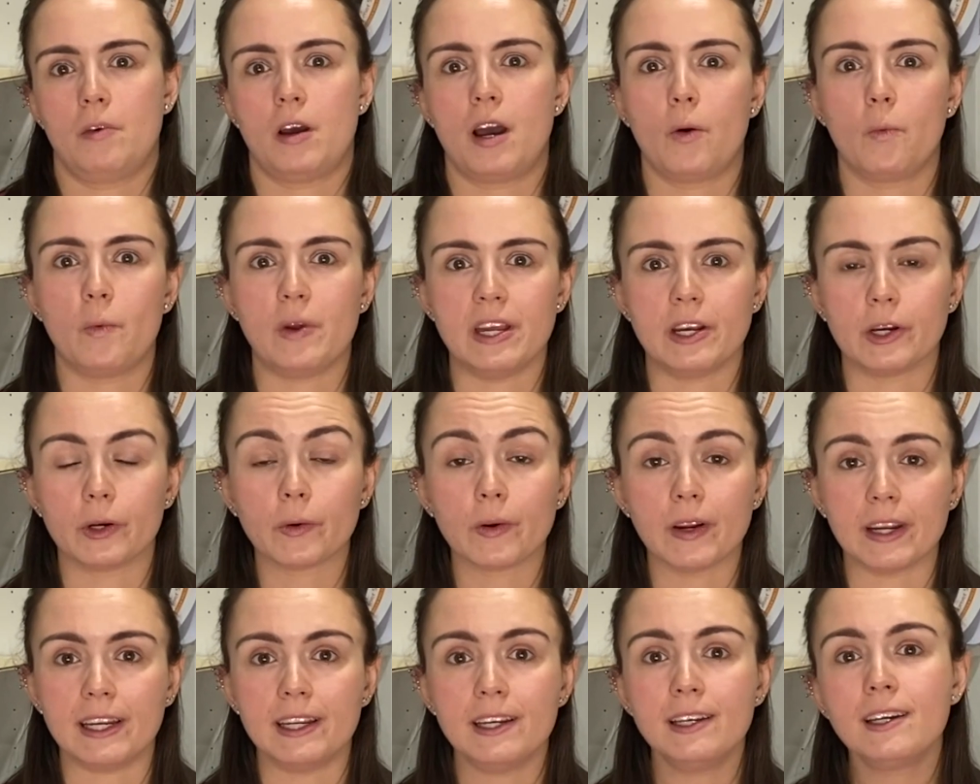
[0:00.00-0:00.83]
We
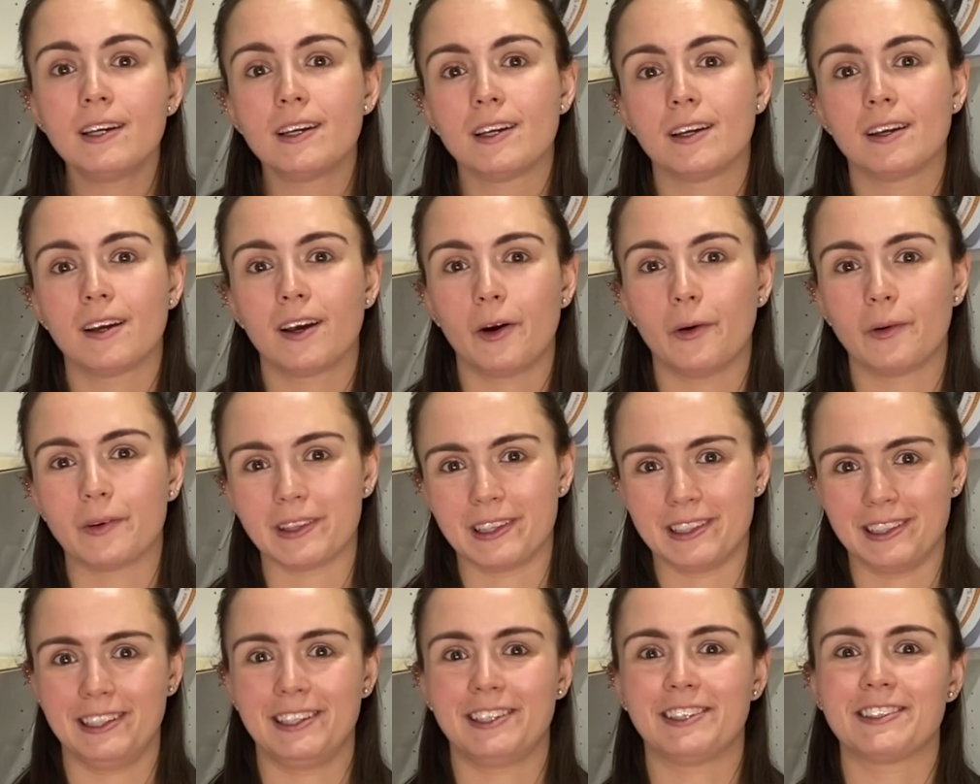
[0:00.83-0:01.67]
agreed,
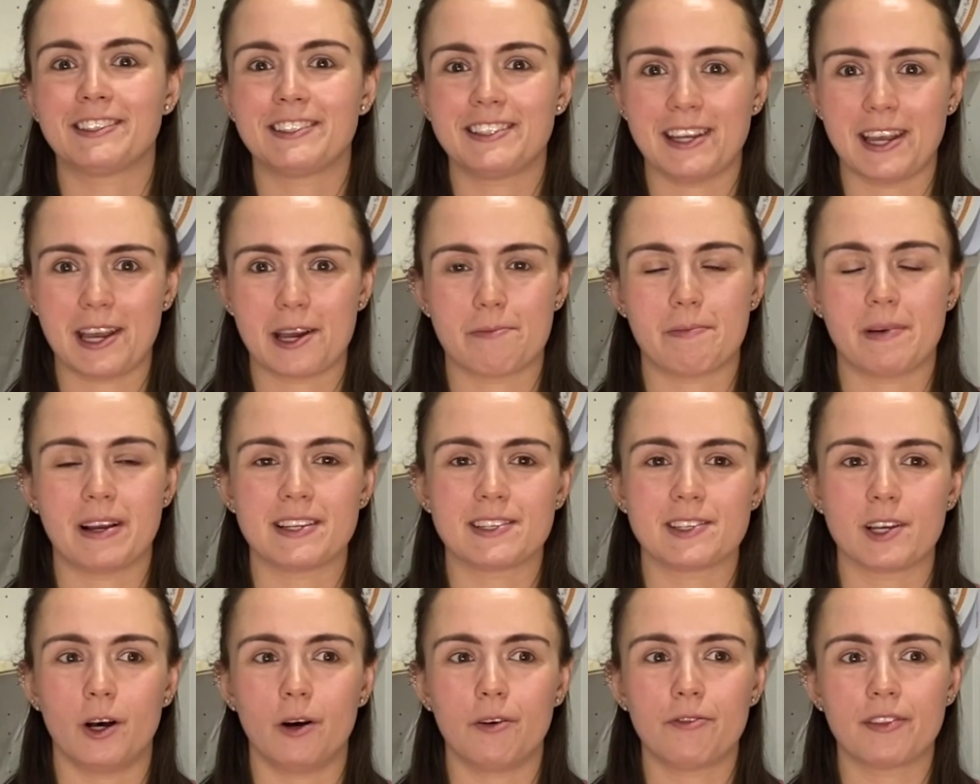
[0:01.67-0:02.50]
Oakland Literacy and
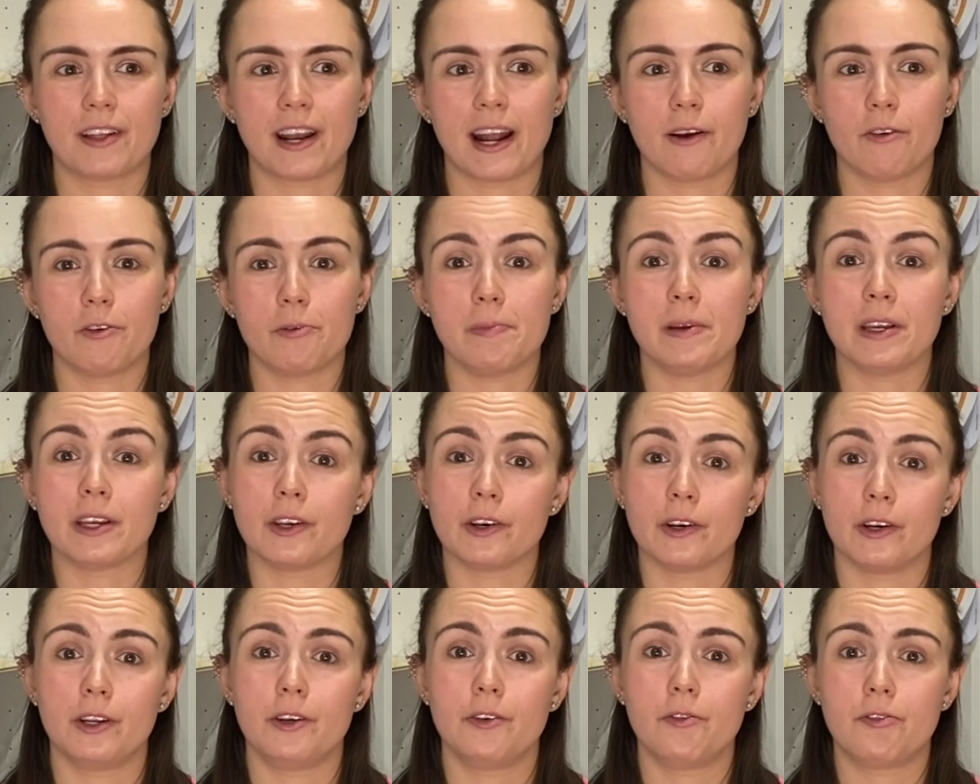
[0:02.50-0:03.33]
myself, that I would be
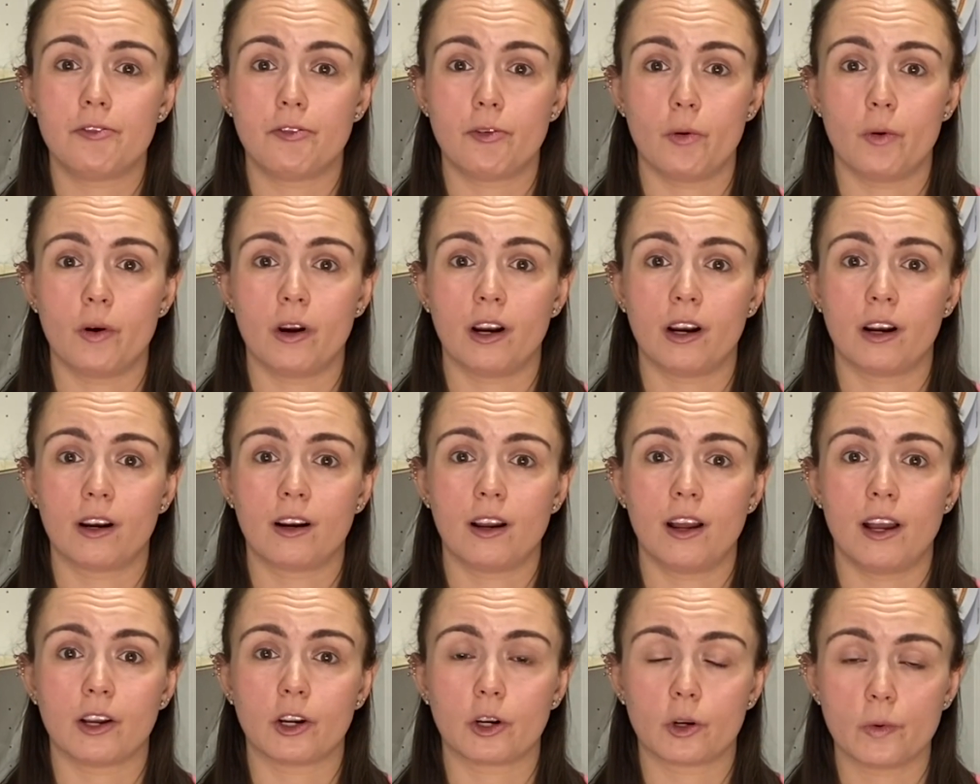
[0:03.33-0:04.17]
good for
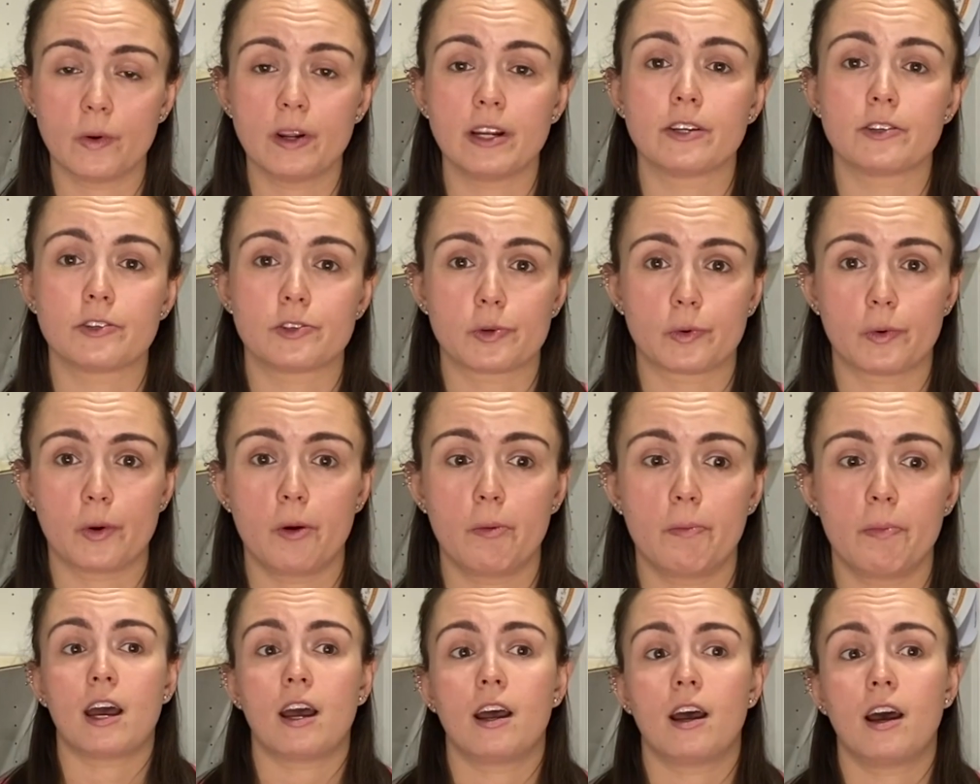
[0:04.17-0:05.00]
a careers
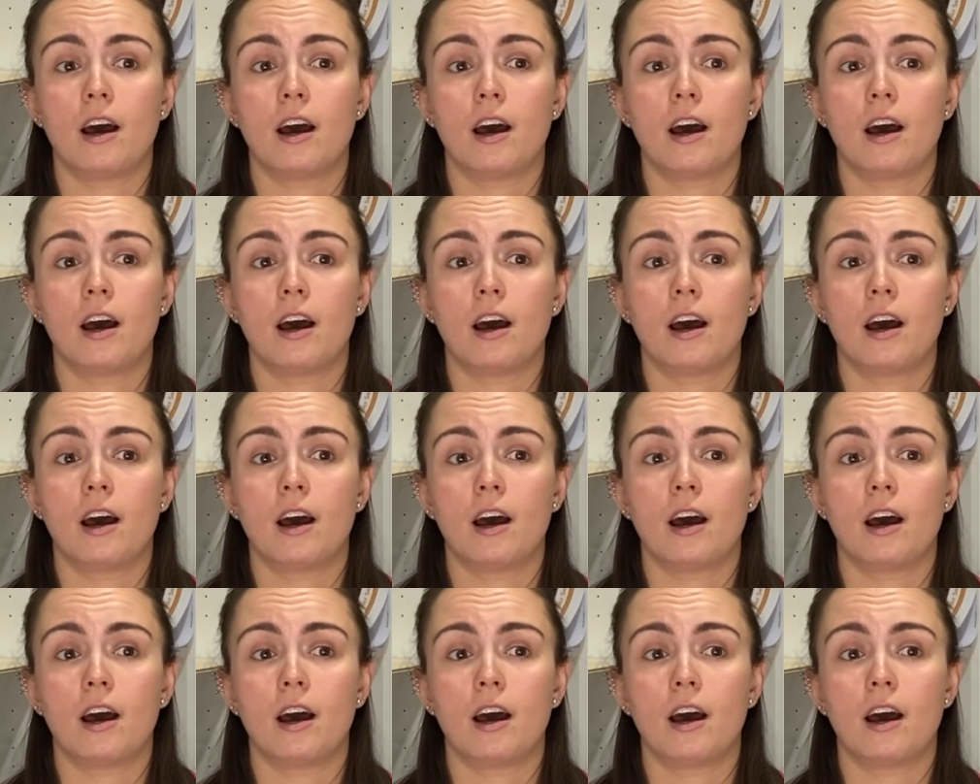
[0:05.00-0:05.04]
group.